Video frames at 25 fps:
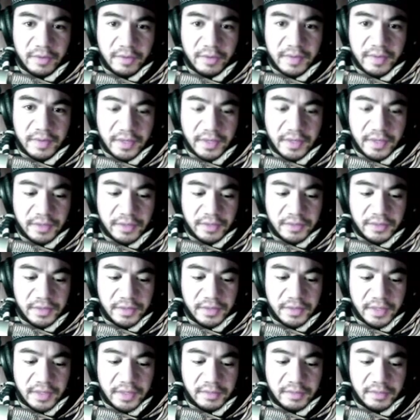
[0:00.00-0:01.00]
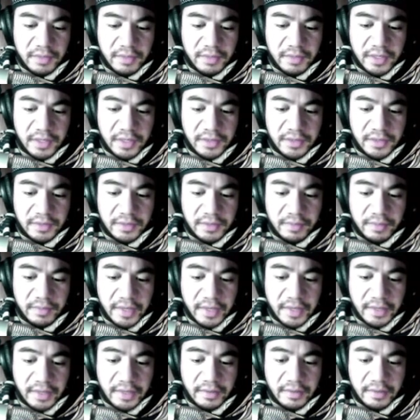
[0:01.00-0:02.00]
being used as pawns
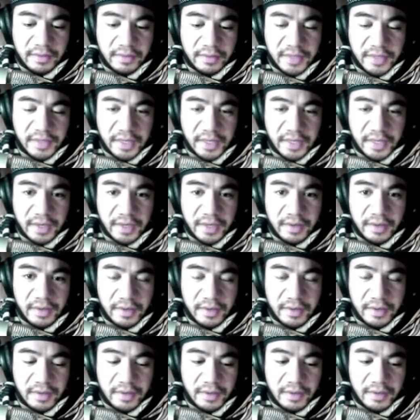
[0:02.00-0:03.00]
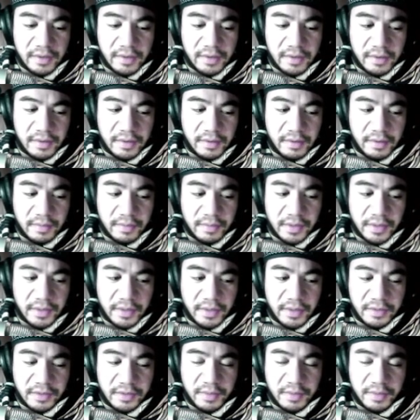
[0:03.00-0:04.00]
by Satan. But
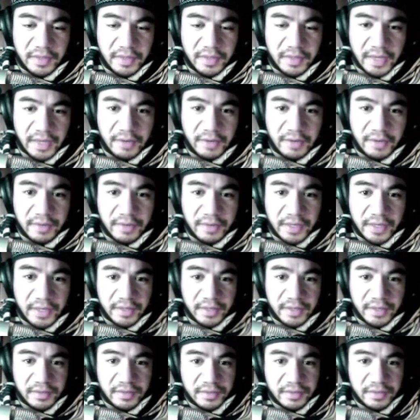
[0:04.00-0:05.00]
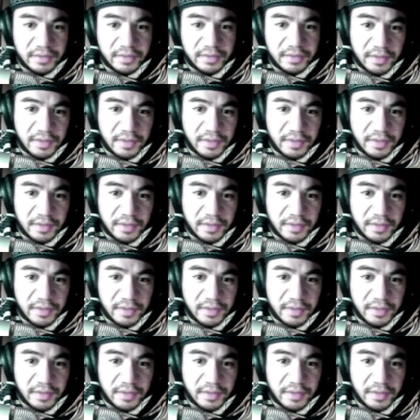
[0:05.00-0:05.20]
ultimately Adonai is